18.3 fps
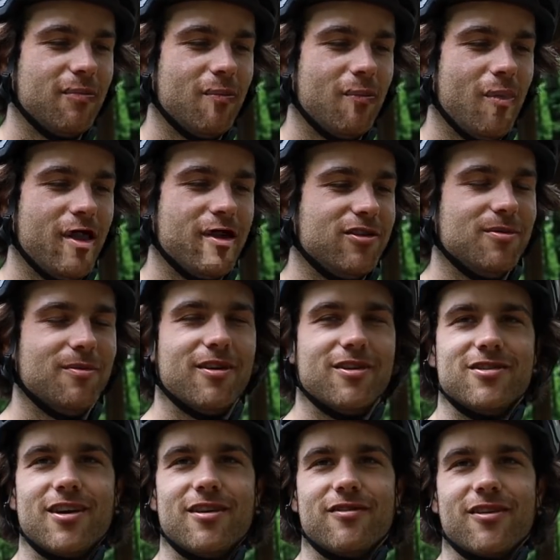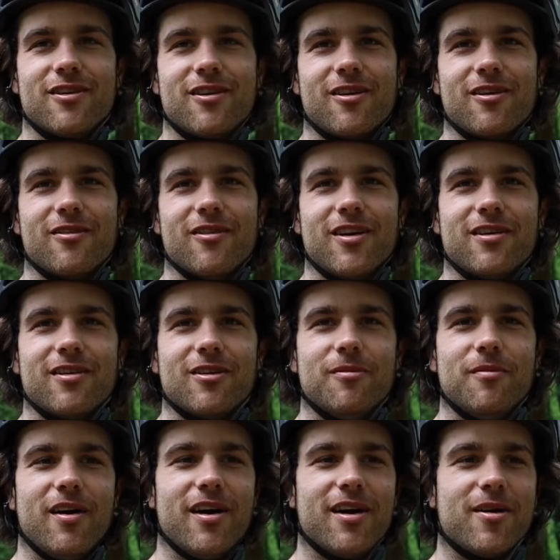way too much effort on a
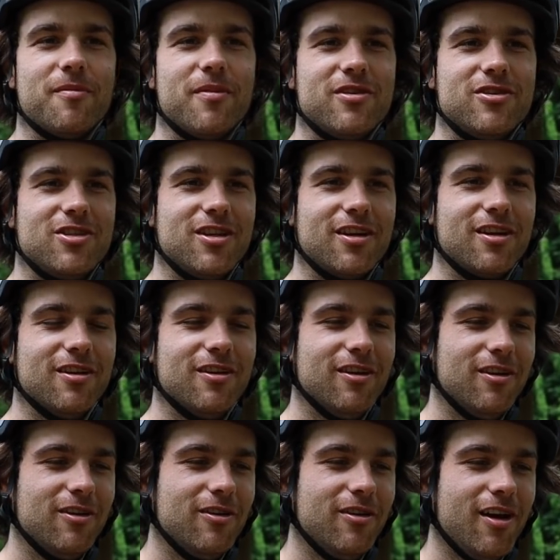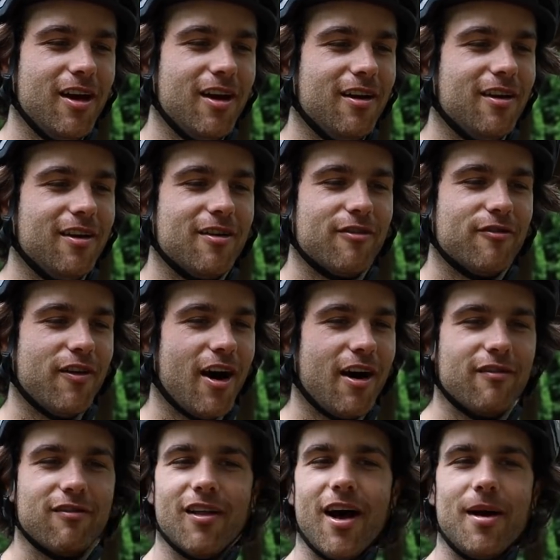regular bike, but she could do
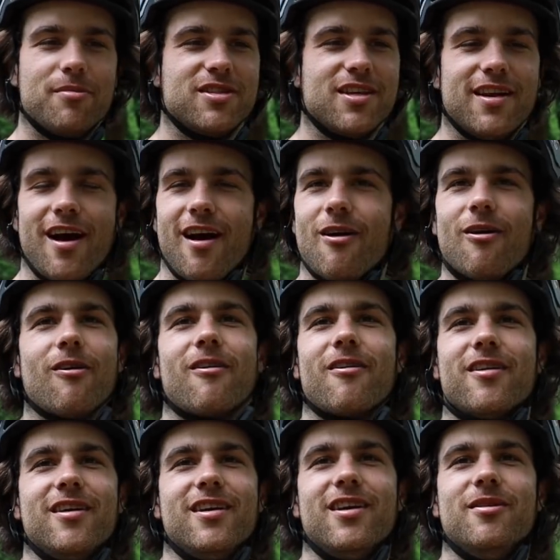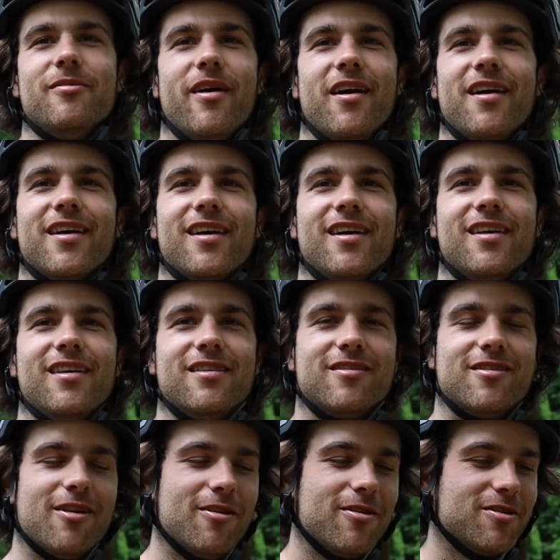5 laps an hour on an e-bike.
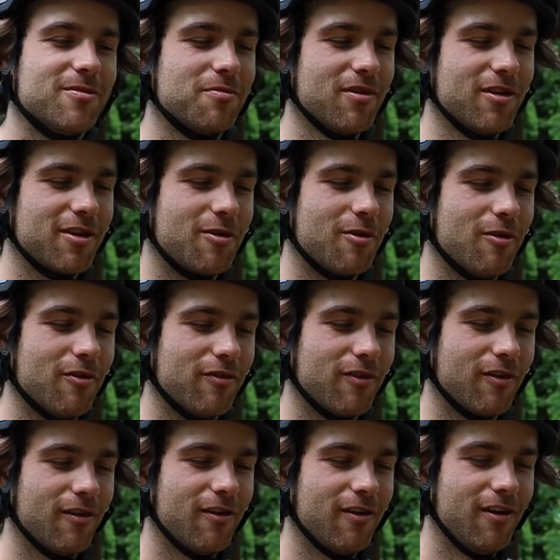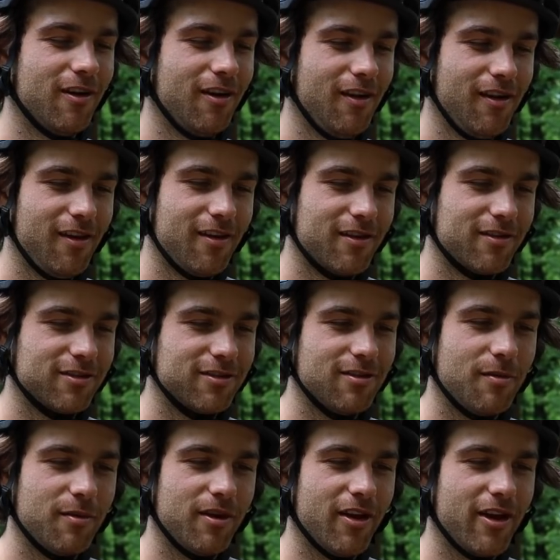So it's pretty cool for
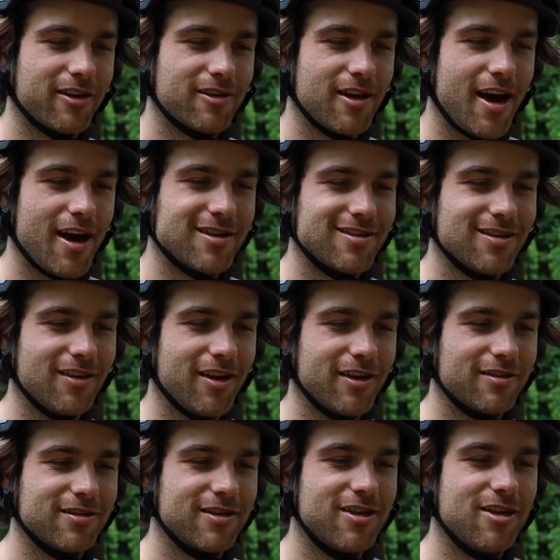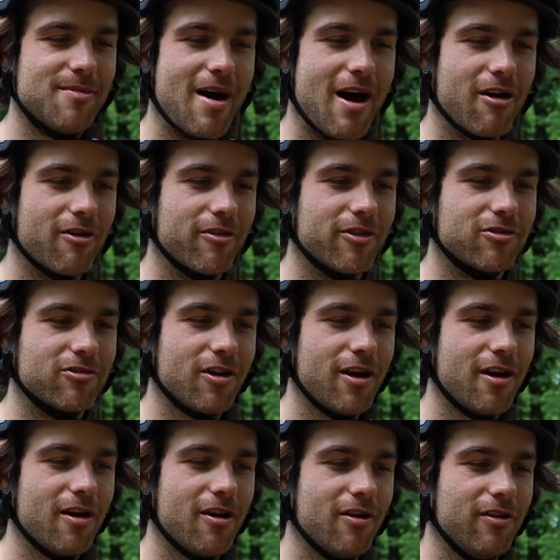somebody like that to like see him out on the
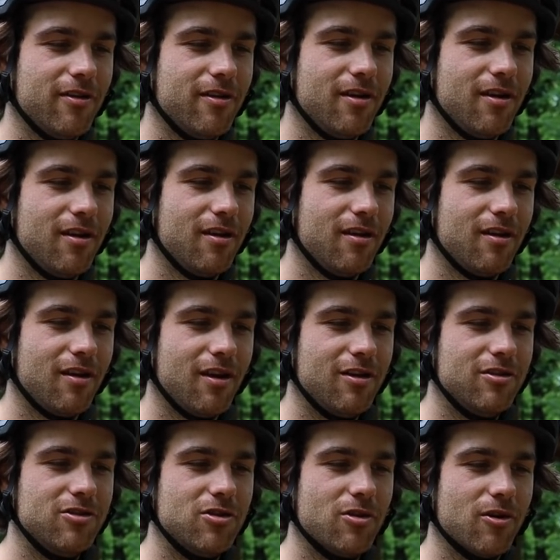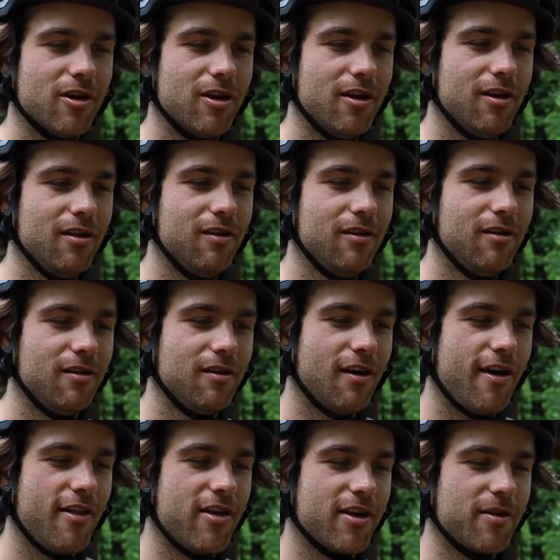trail and enjoying it.
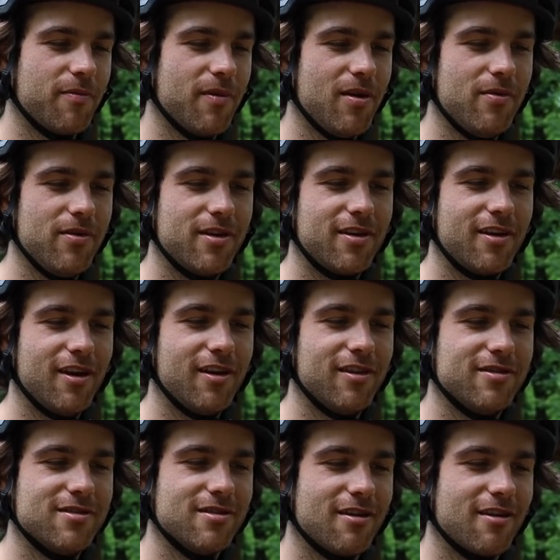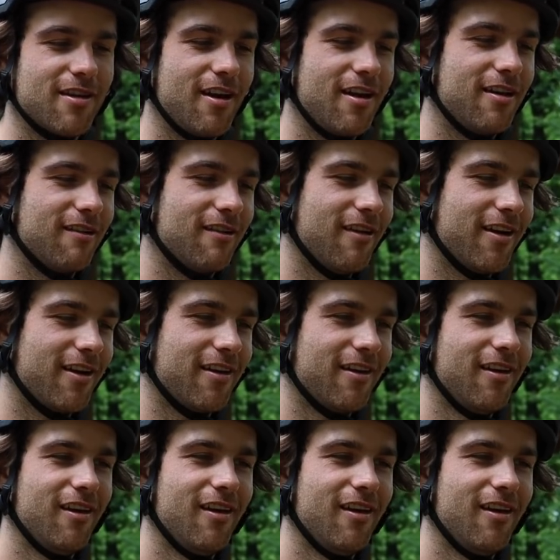I think maybe kids are getting like